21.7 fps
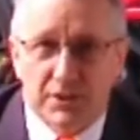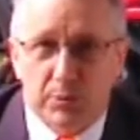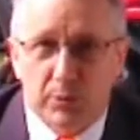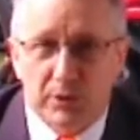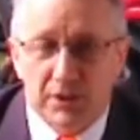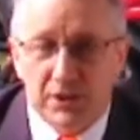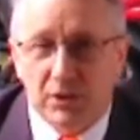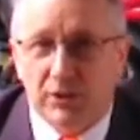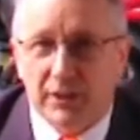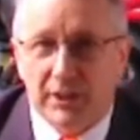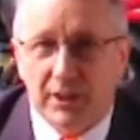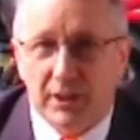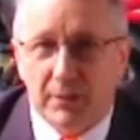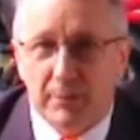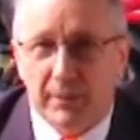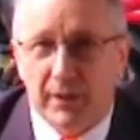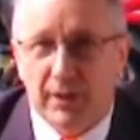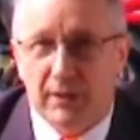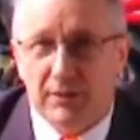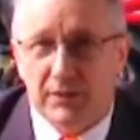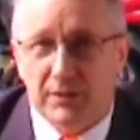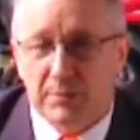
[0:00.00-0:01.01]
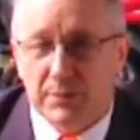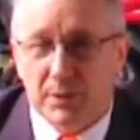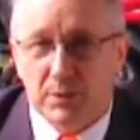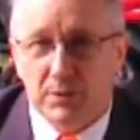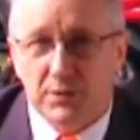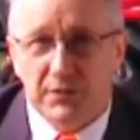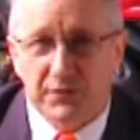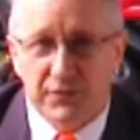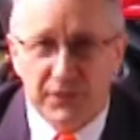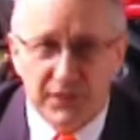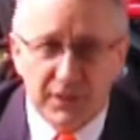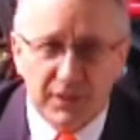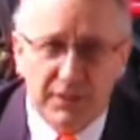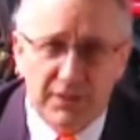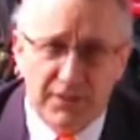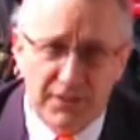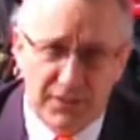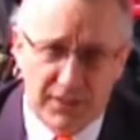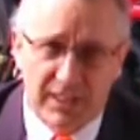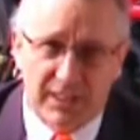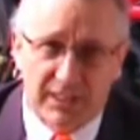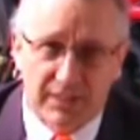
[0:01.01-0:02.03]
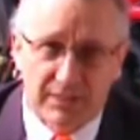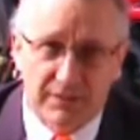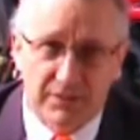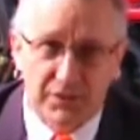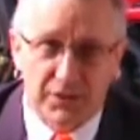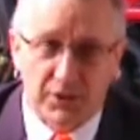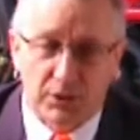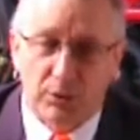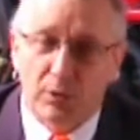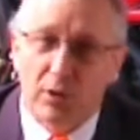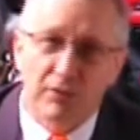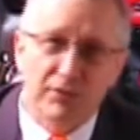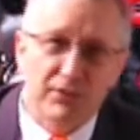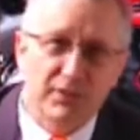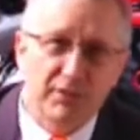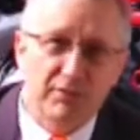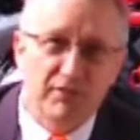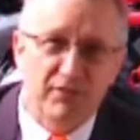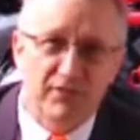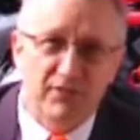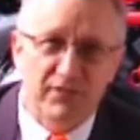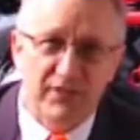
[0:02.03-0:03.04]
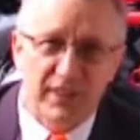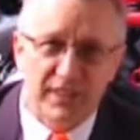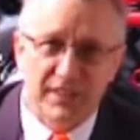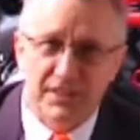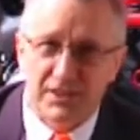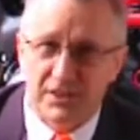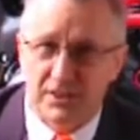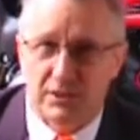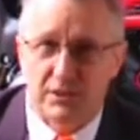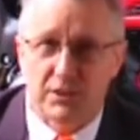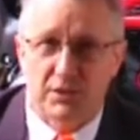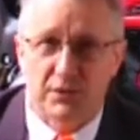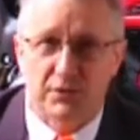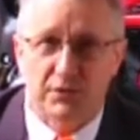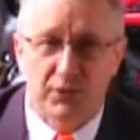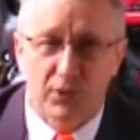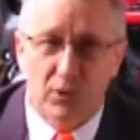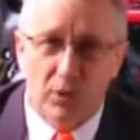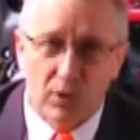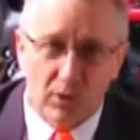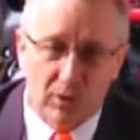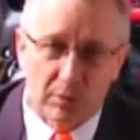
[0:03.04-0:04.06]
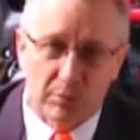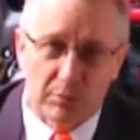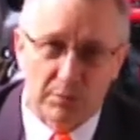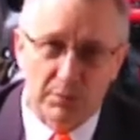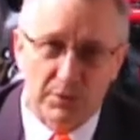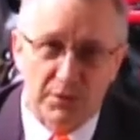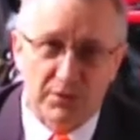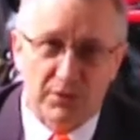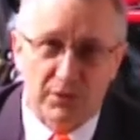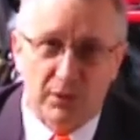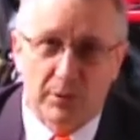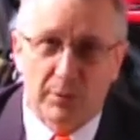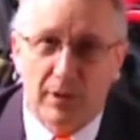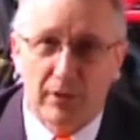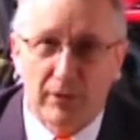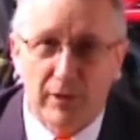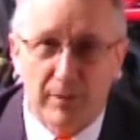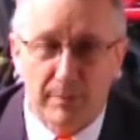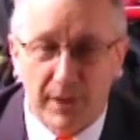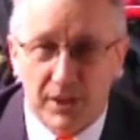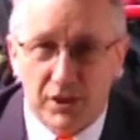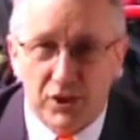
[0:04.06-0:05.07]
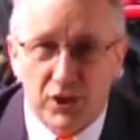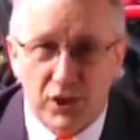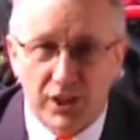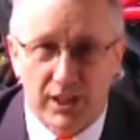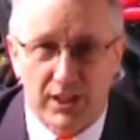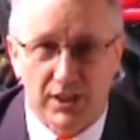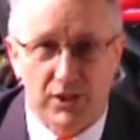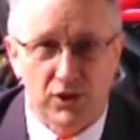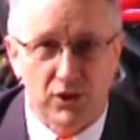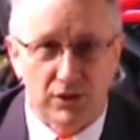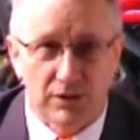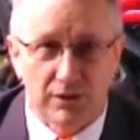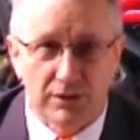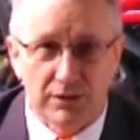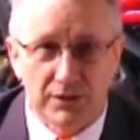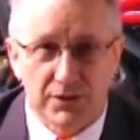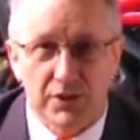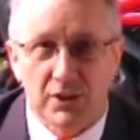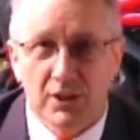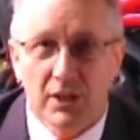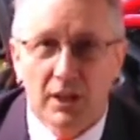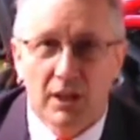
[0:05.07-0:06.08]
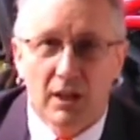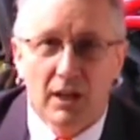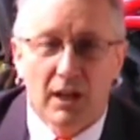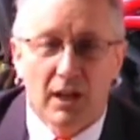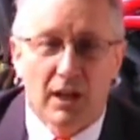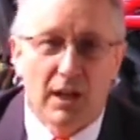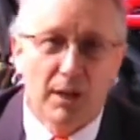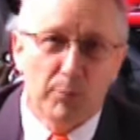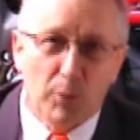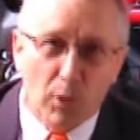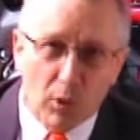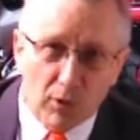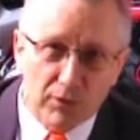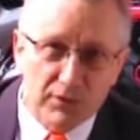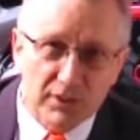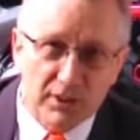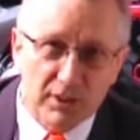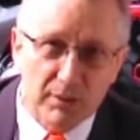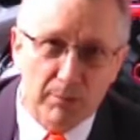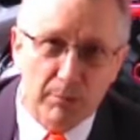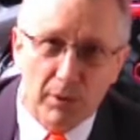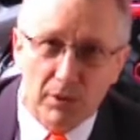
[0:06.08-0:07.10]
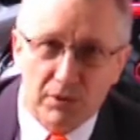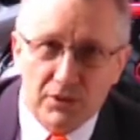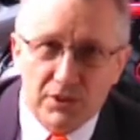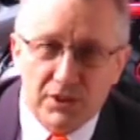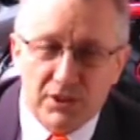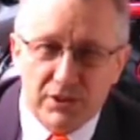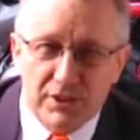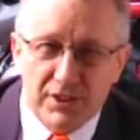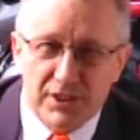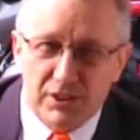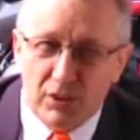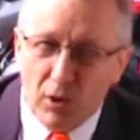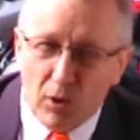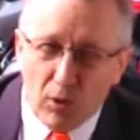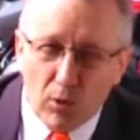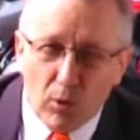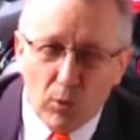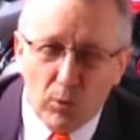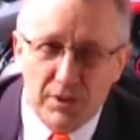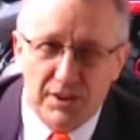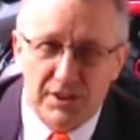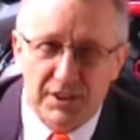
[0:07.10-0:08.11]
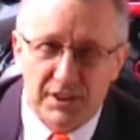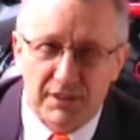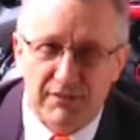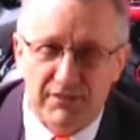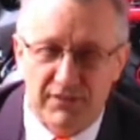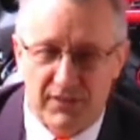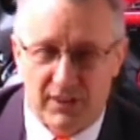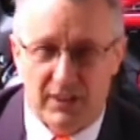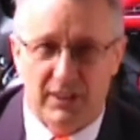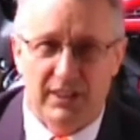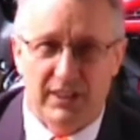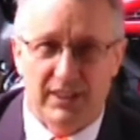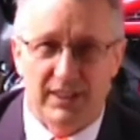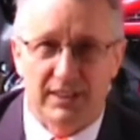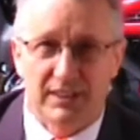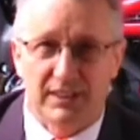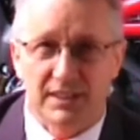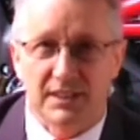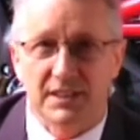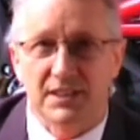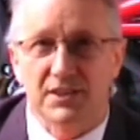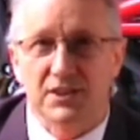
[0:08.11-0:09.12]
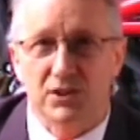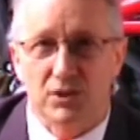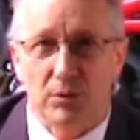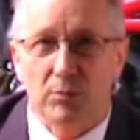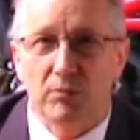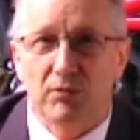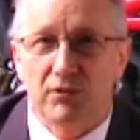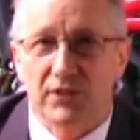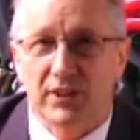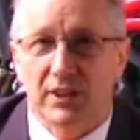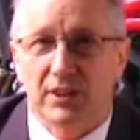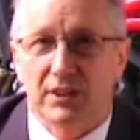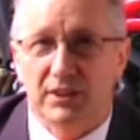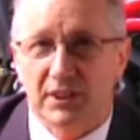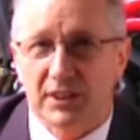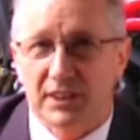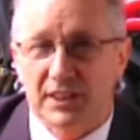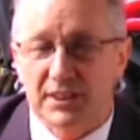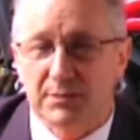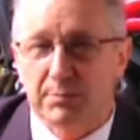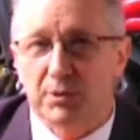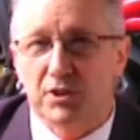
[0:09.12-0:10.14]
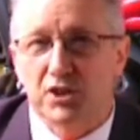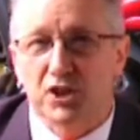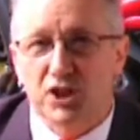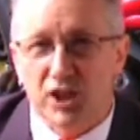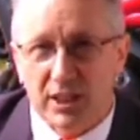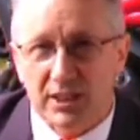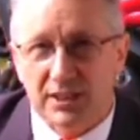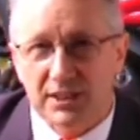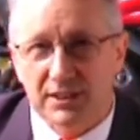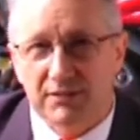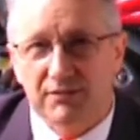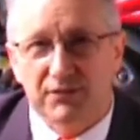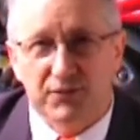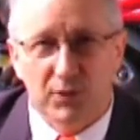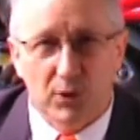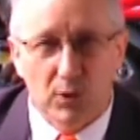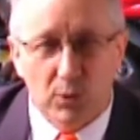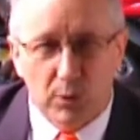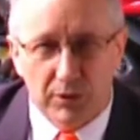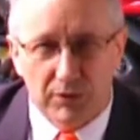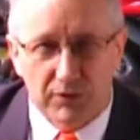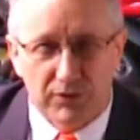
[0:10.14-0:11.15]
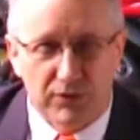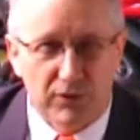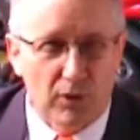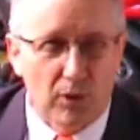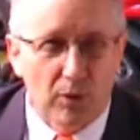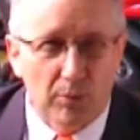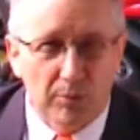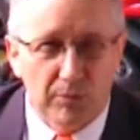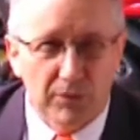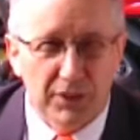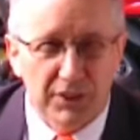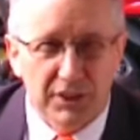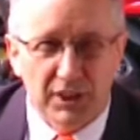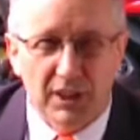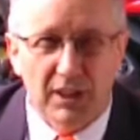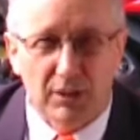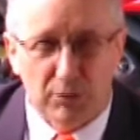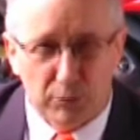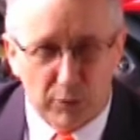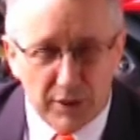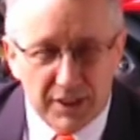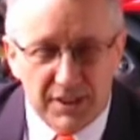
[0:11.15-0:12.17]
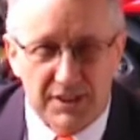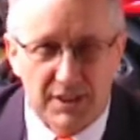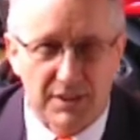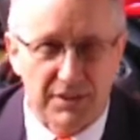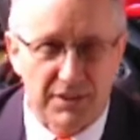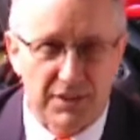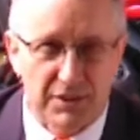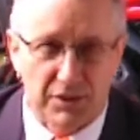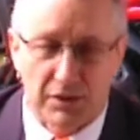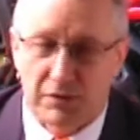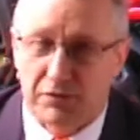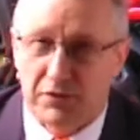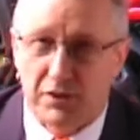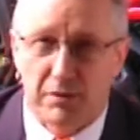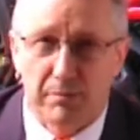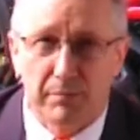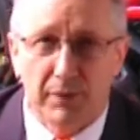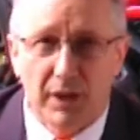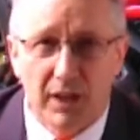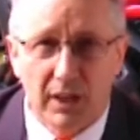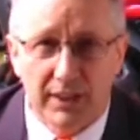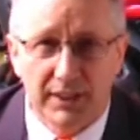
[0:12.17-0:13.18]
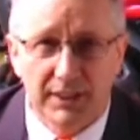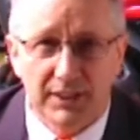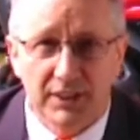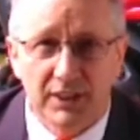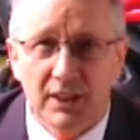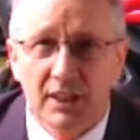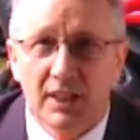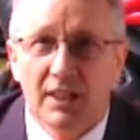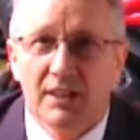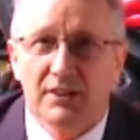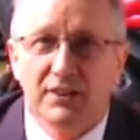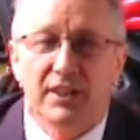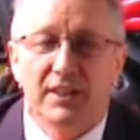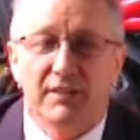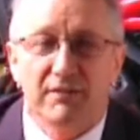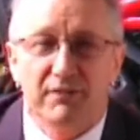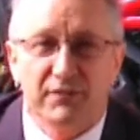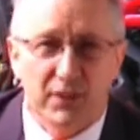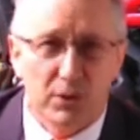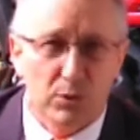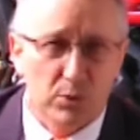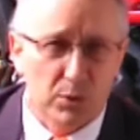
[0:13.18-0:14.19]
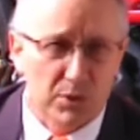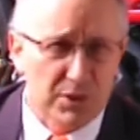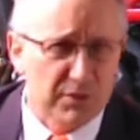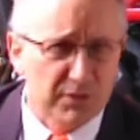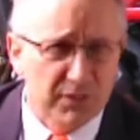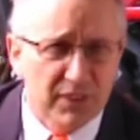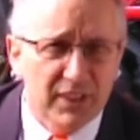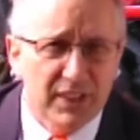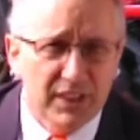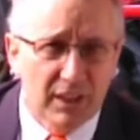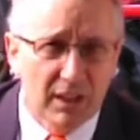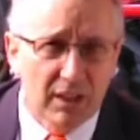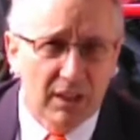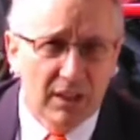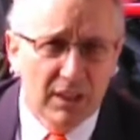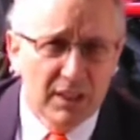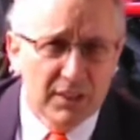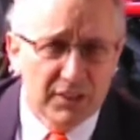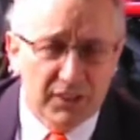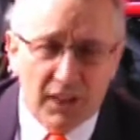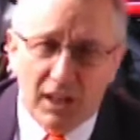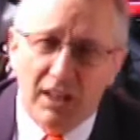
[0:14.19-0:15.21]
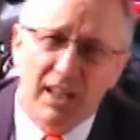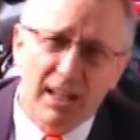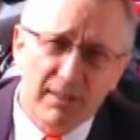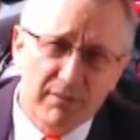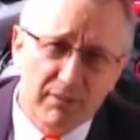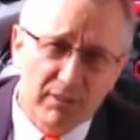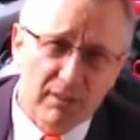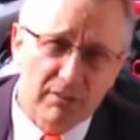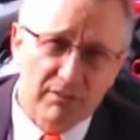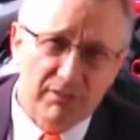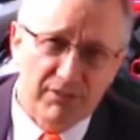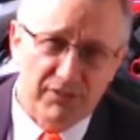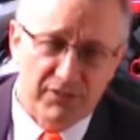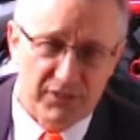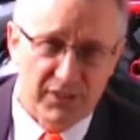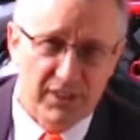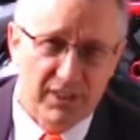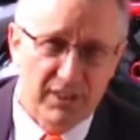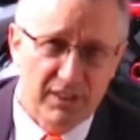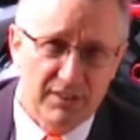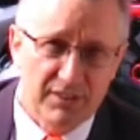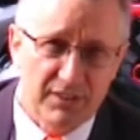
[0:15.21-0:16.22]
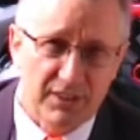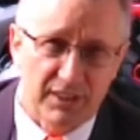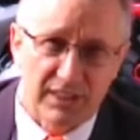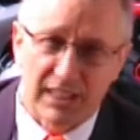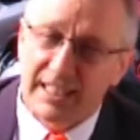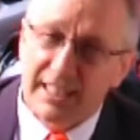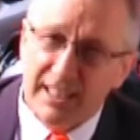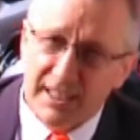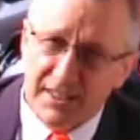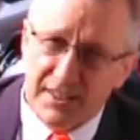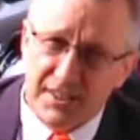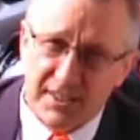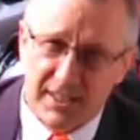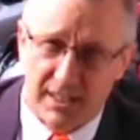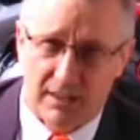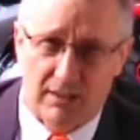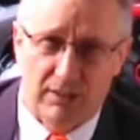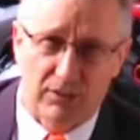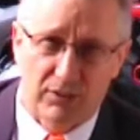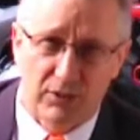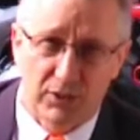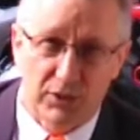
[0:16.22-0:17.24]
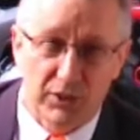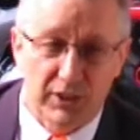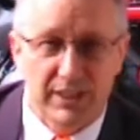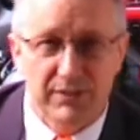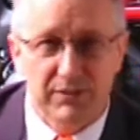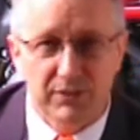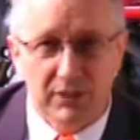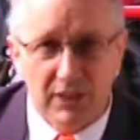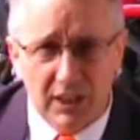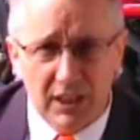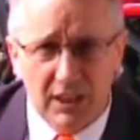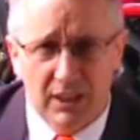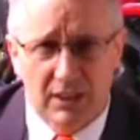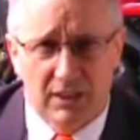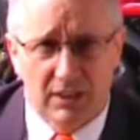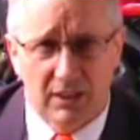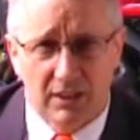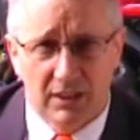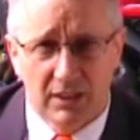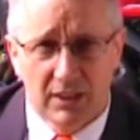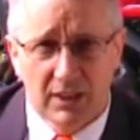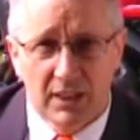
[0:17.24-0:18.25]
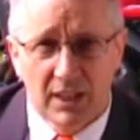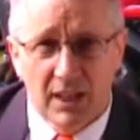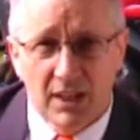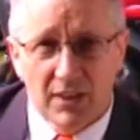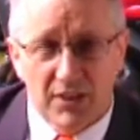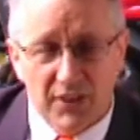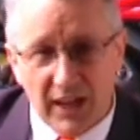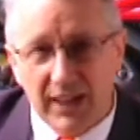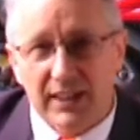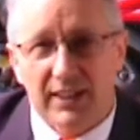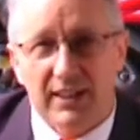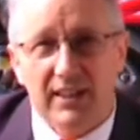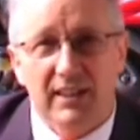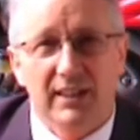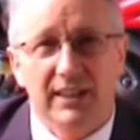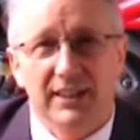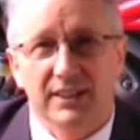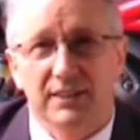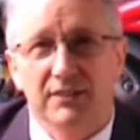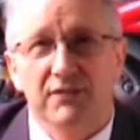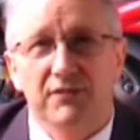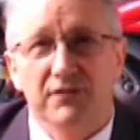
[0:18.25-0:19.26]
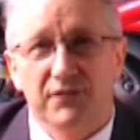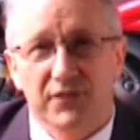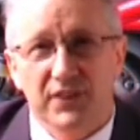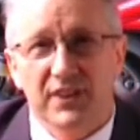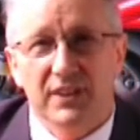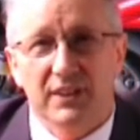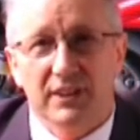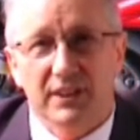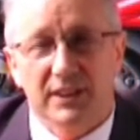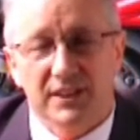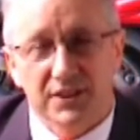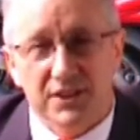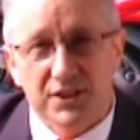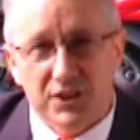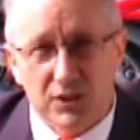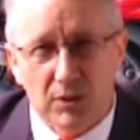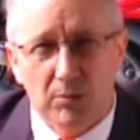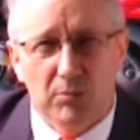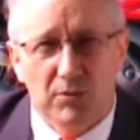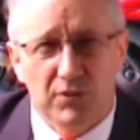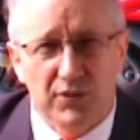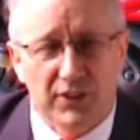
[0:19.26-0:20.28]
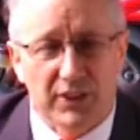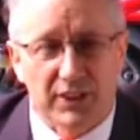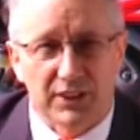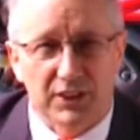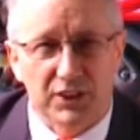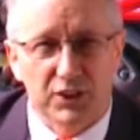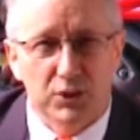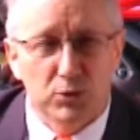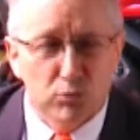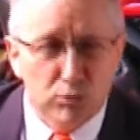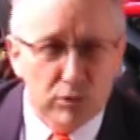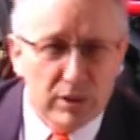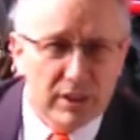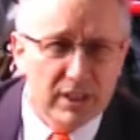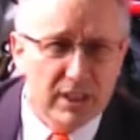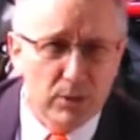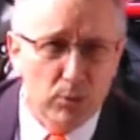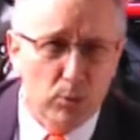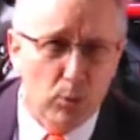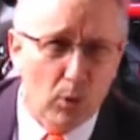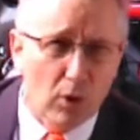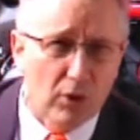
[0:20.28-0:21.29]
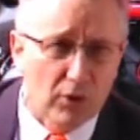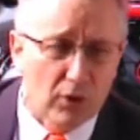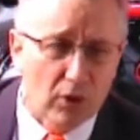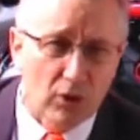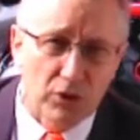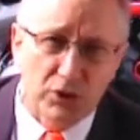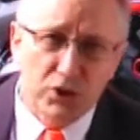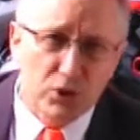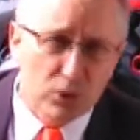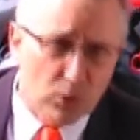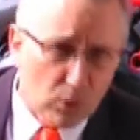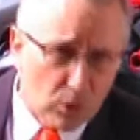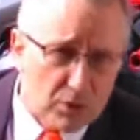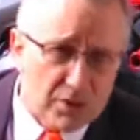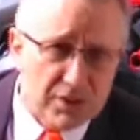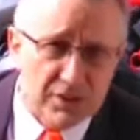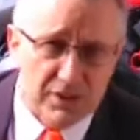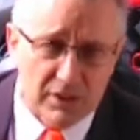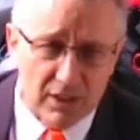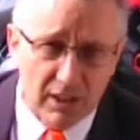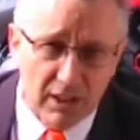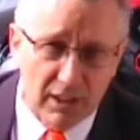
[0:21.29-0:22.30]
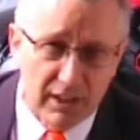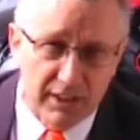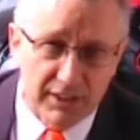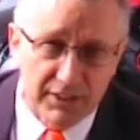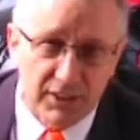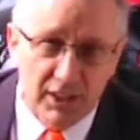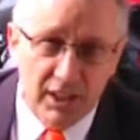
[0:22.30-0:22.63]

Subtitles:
we're talking about the most feared things. They're often faceless forms from our imaginations. Often a monster is not always defined. It is something that is projected forward from the dark recesses of your mind that evokes fear, the level of fear that in itself could even kill. That kind of fear is something that you really want on your side.